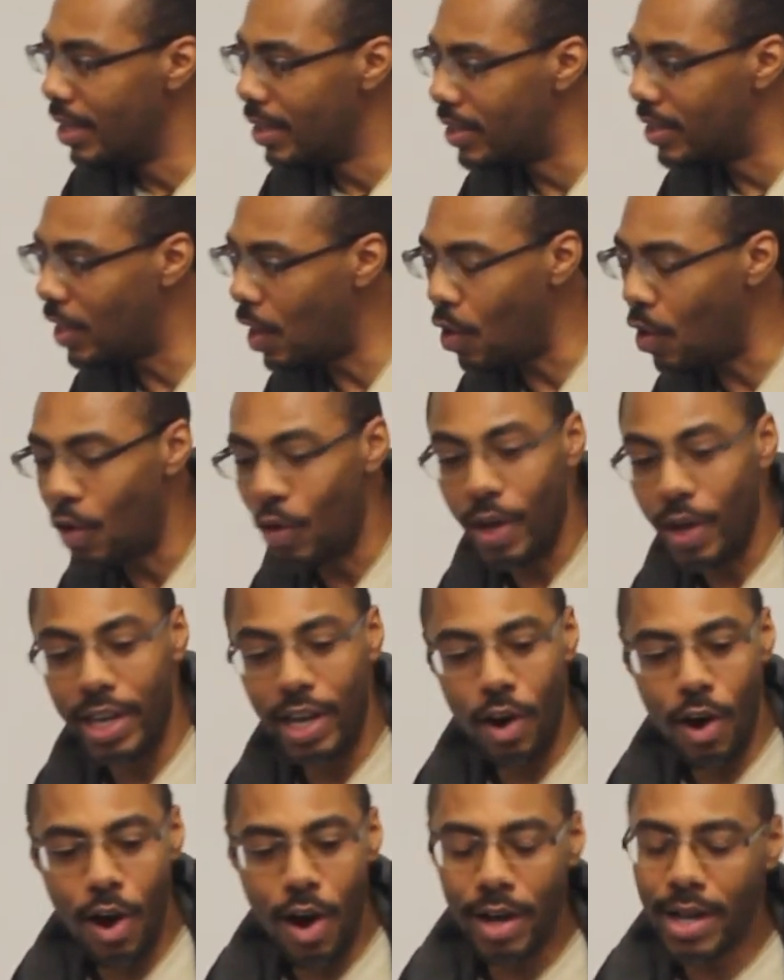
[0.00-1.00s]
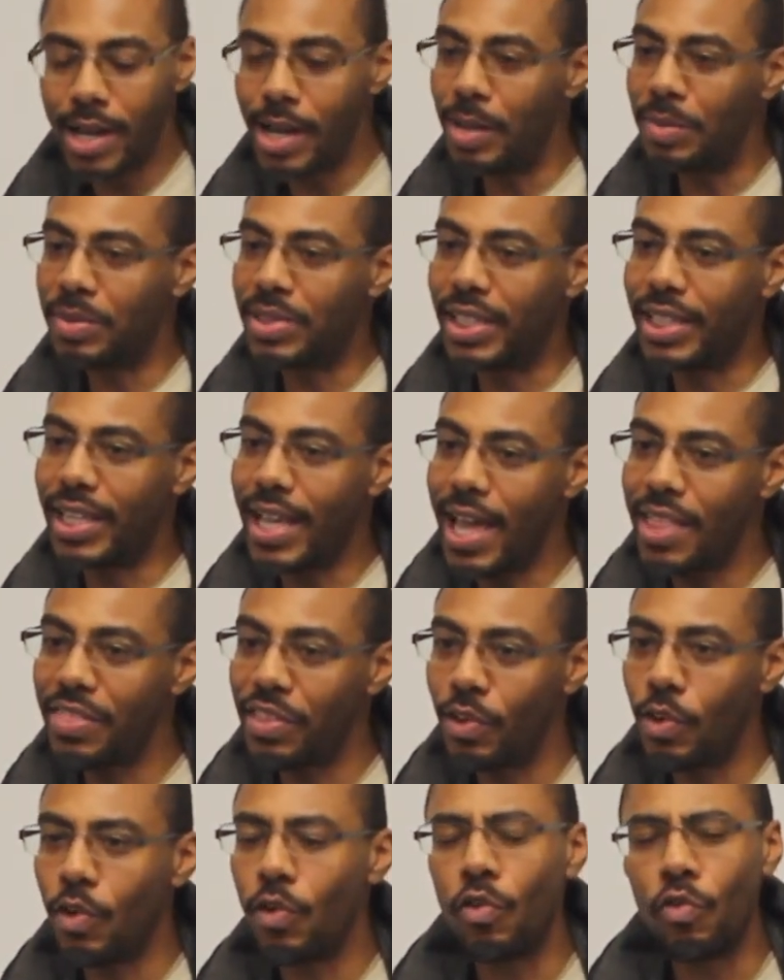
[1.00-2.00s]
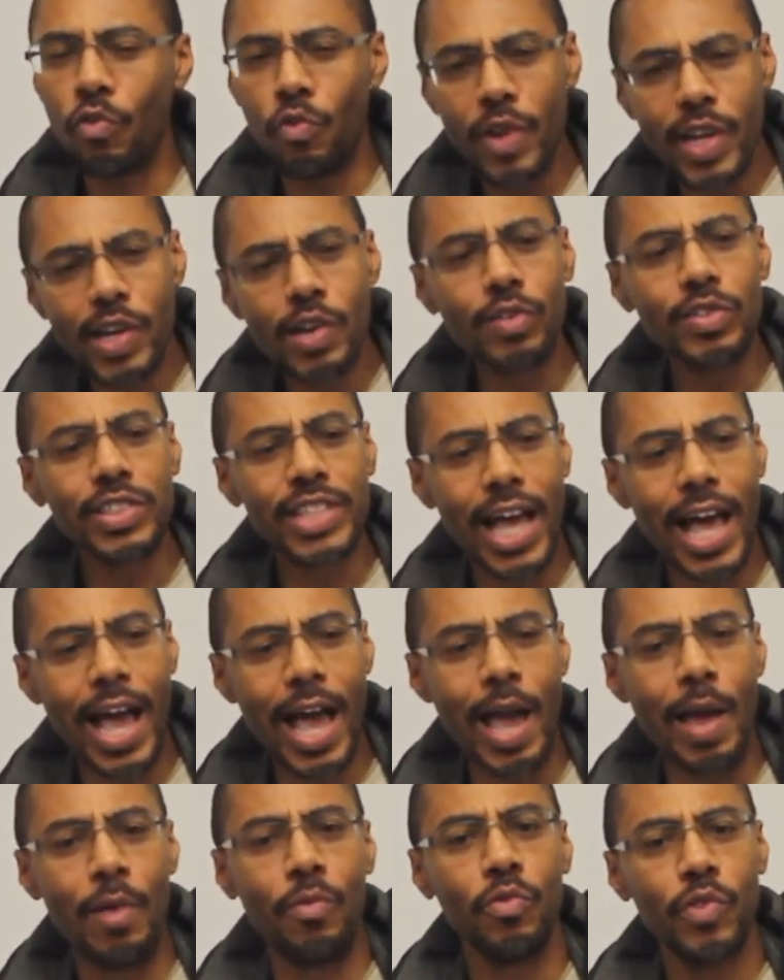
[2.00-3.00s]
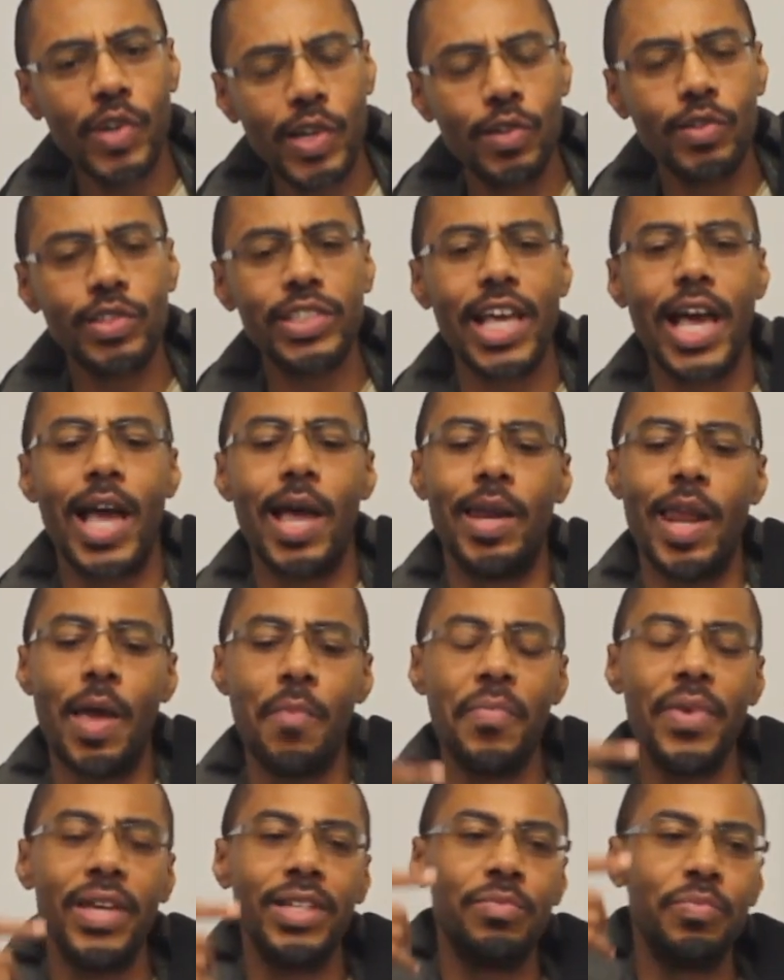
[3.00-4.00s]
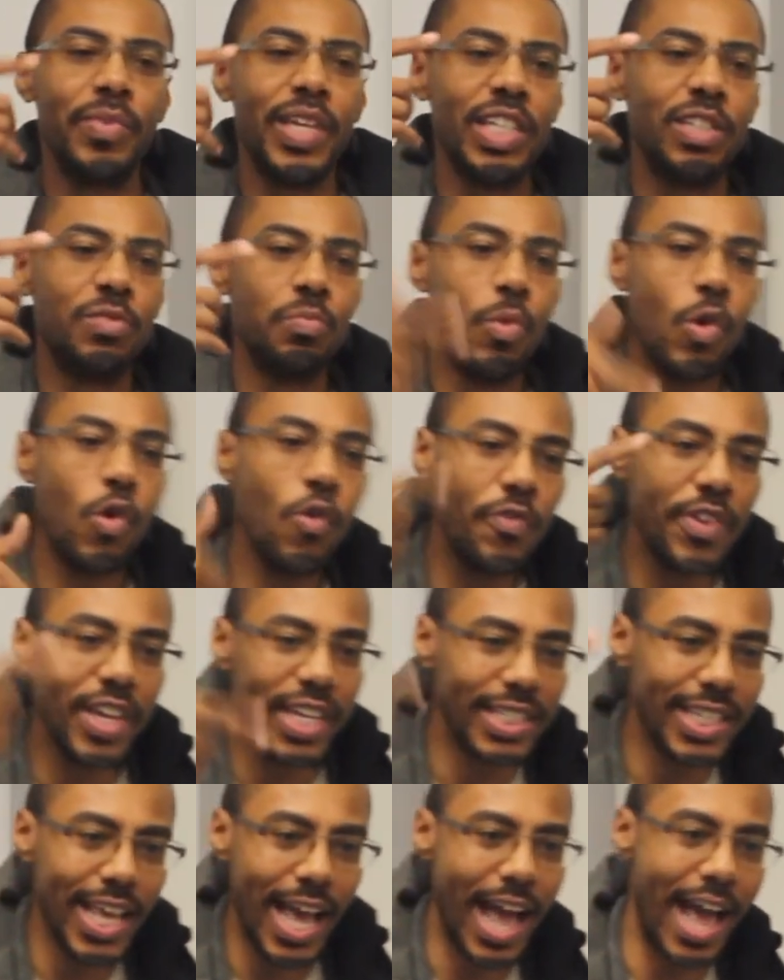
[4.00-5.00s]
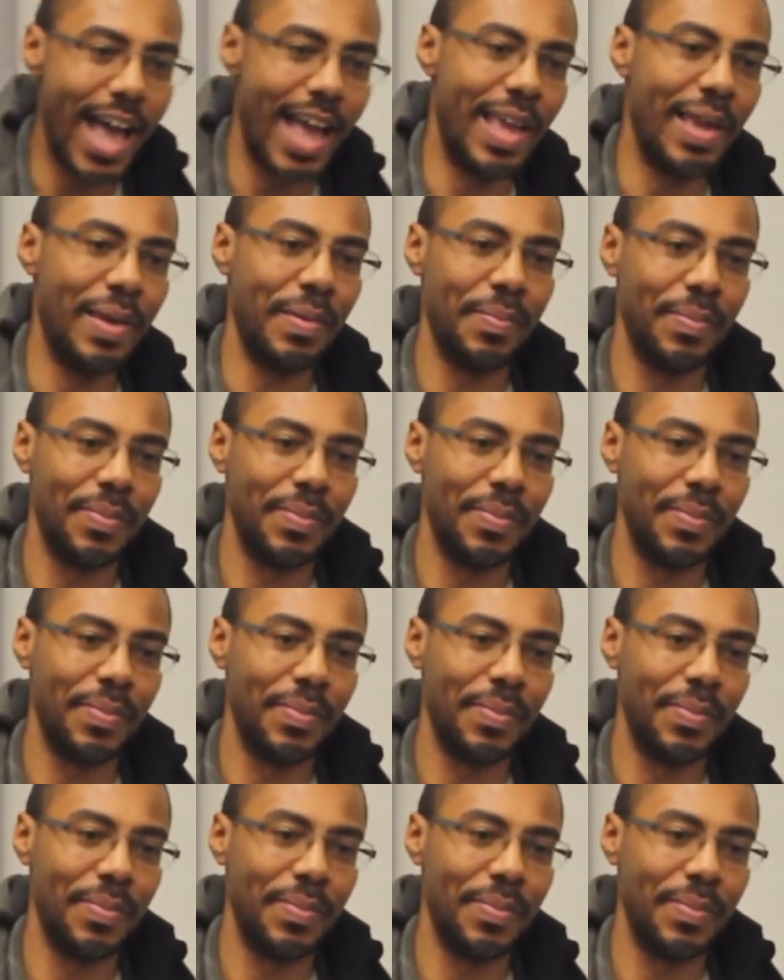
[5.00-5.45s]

So it all comes together, real time. That means movie time.